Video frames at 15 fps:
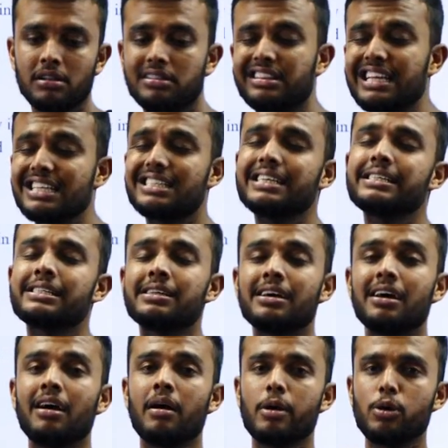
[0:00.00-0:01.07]
This is
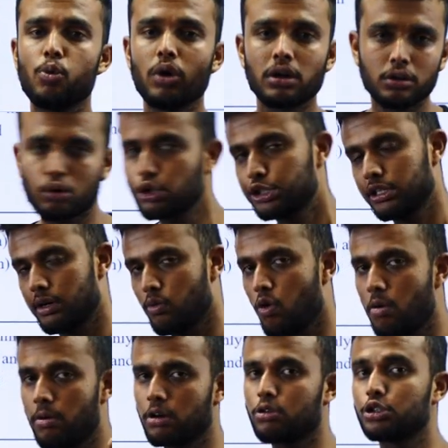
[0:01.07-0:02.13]
your question,
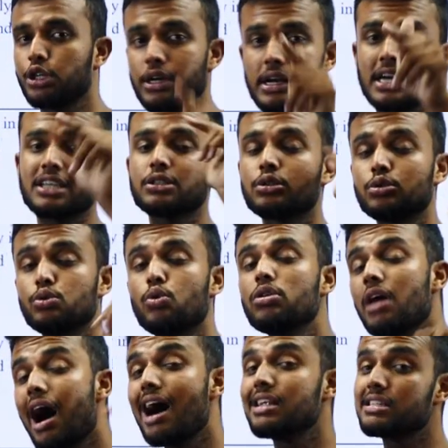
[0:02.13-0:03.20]
Omar question. Let us
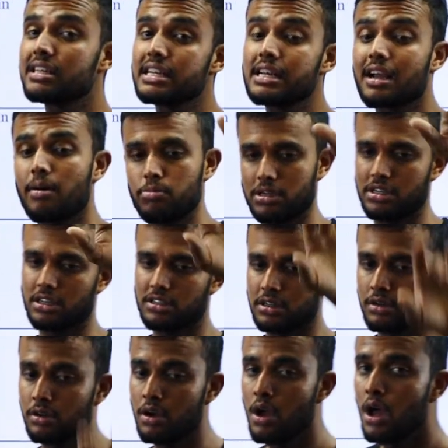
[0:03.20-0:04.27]
know the answer in comment section.